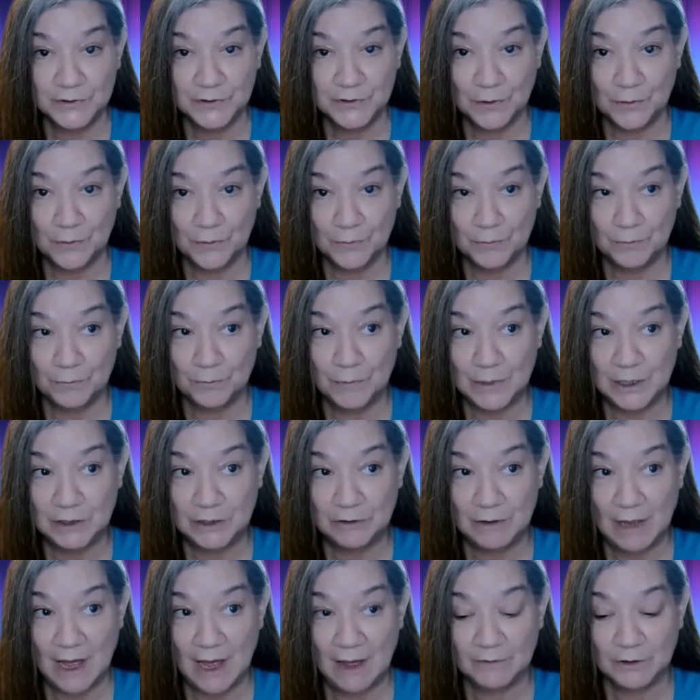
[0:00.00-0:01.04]
So when
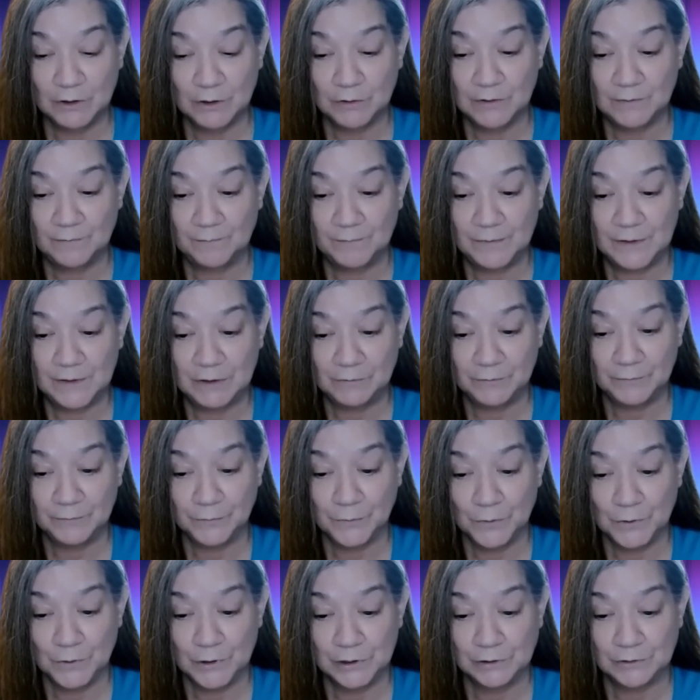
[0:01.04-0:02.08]
you have a good field
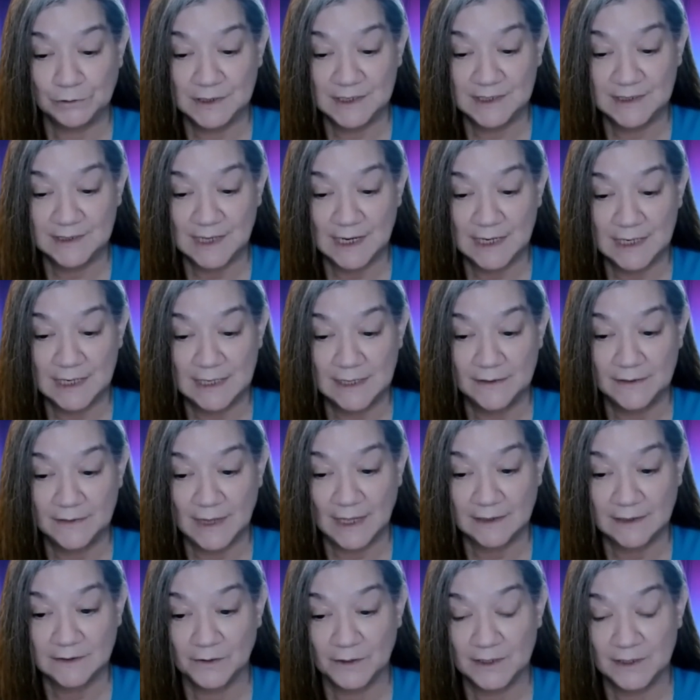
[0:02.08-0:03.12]
for your study,
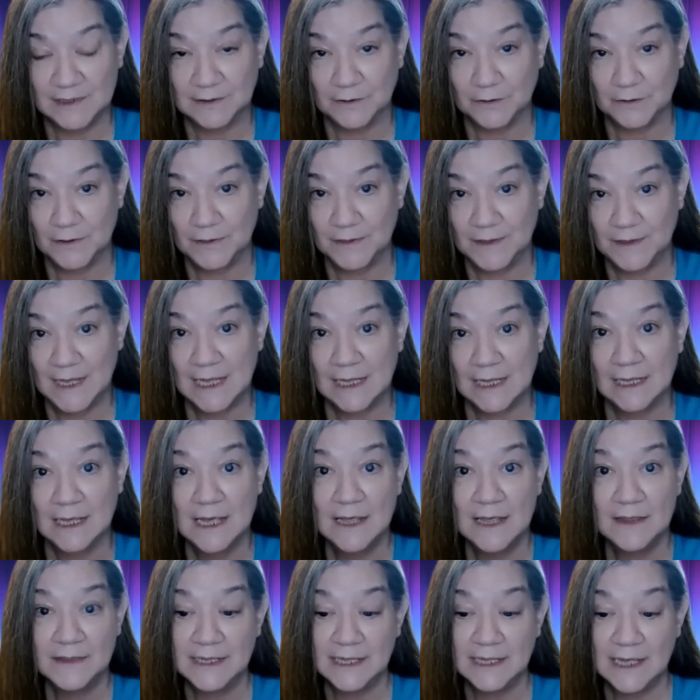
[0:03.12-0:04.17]
that's always a good thing.
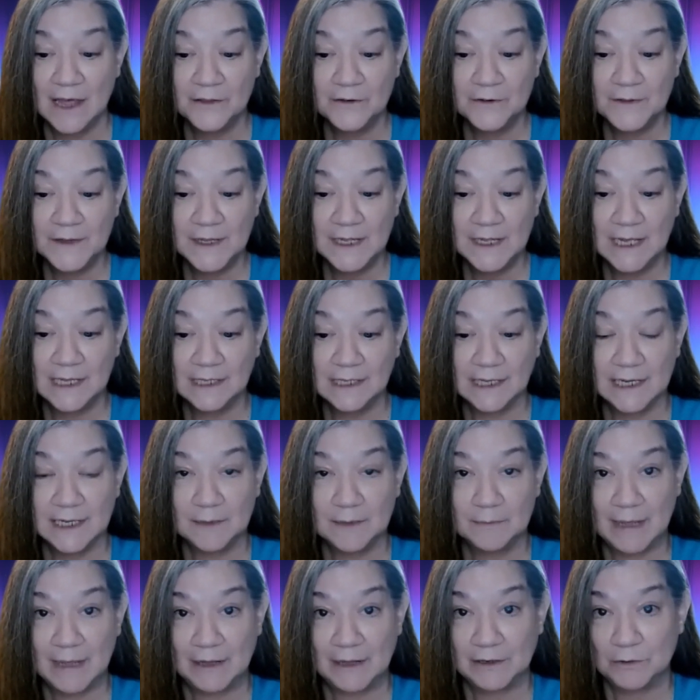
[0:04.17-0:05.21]
The other thing I
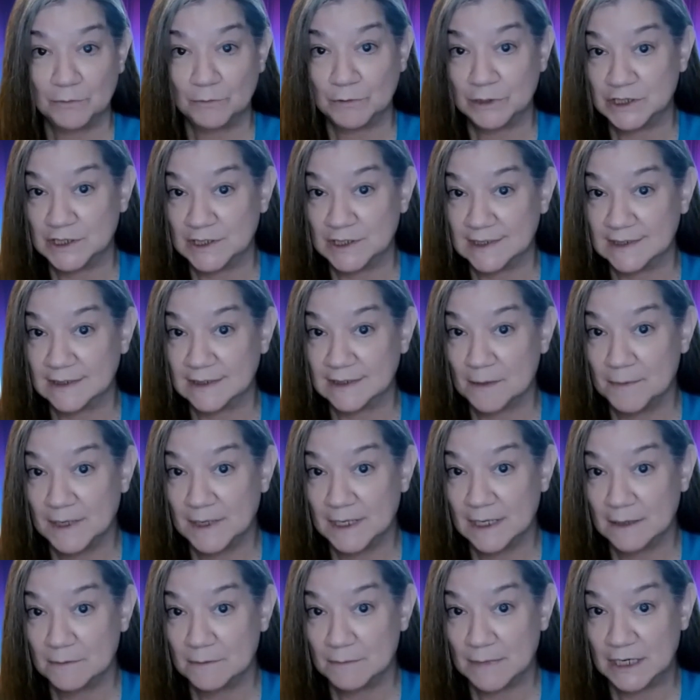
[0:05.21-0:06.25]
like about it, which is
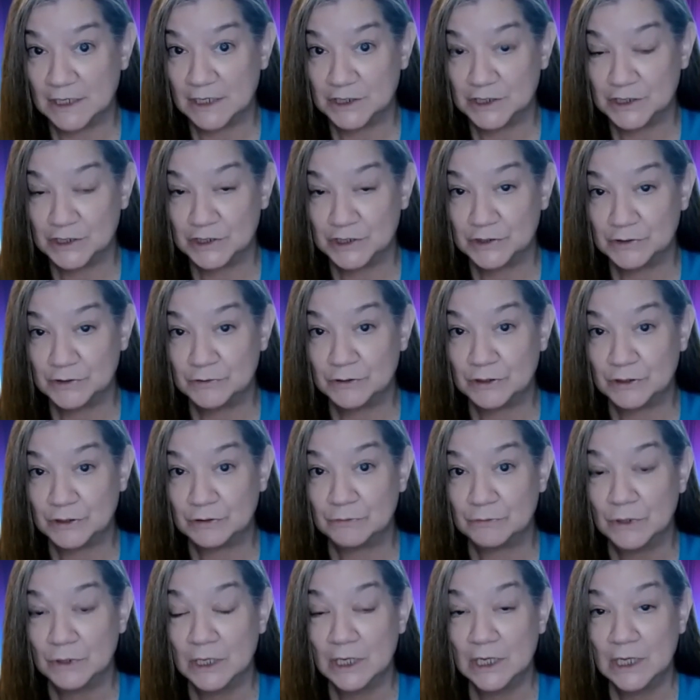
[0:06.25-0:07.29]
something I mentioned to
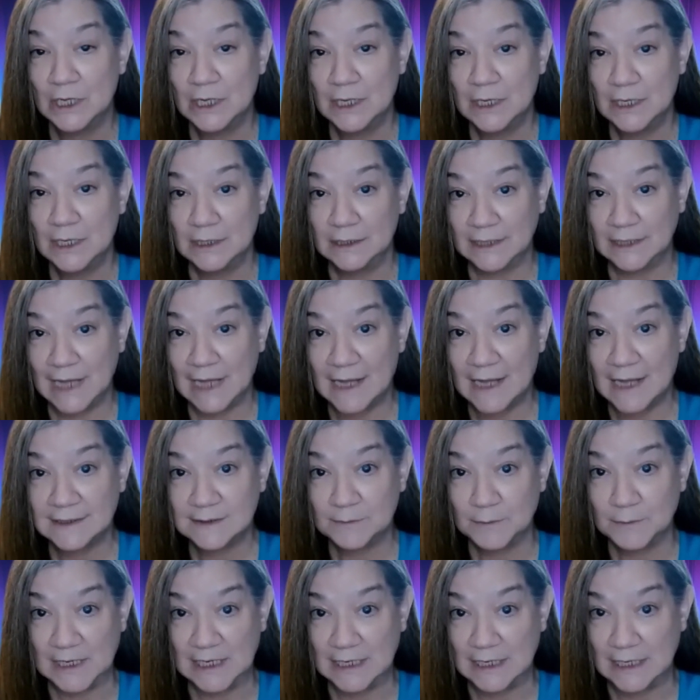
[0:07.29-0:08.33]
you
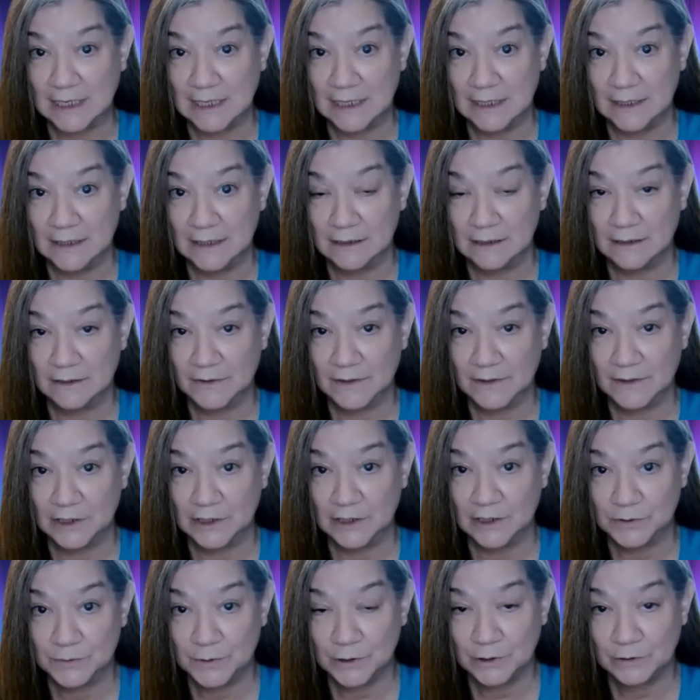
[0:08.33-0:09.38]
last week in
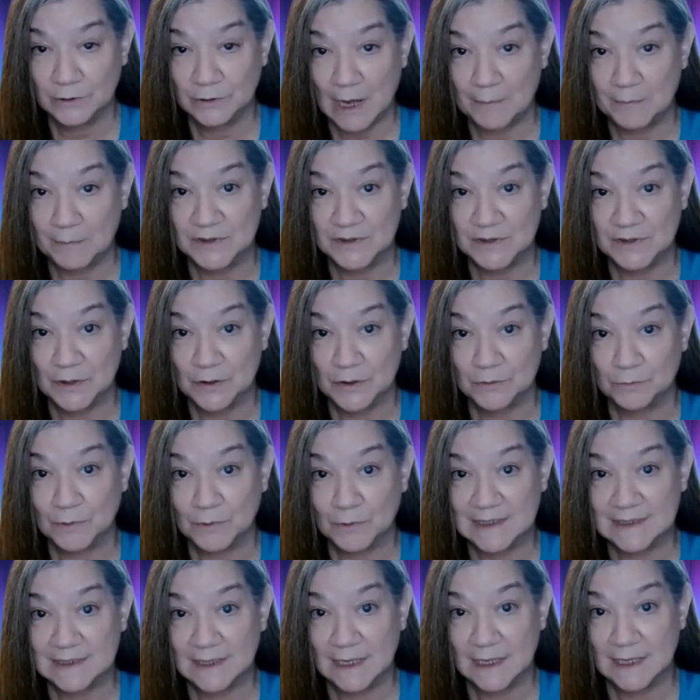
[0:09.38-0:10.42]
the Twitter episode,
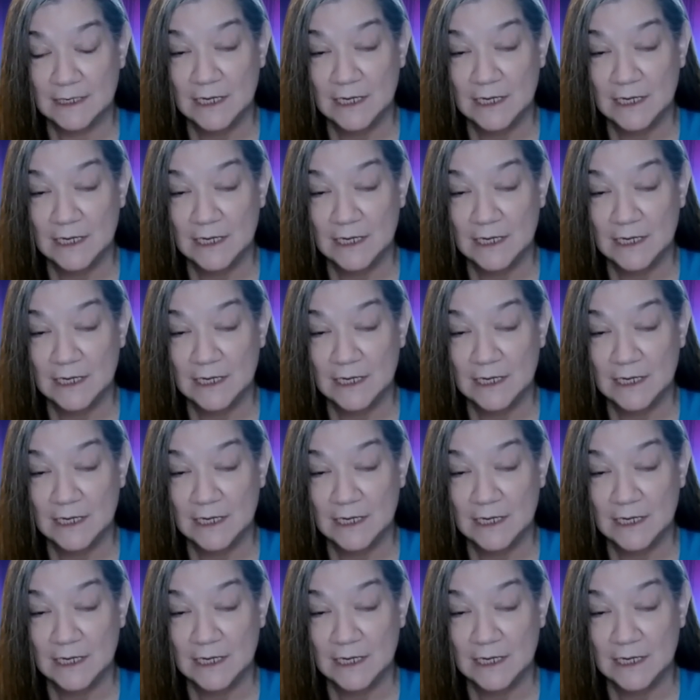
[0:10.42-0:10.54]
was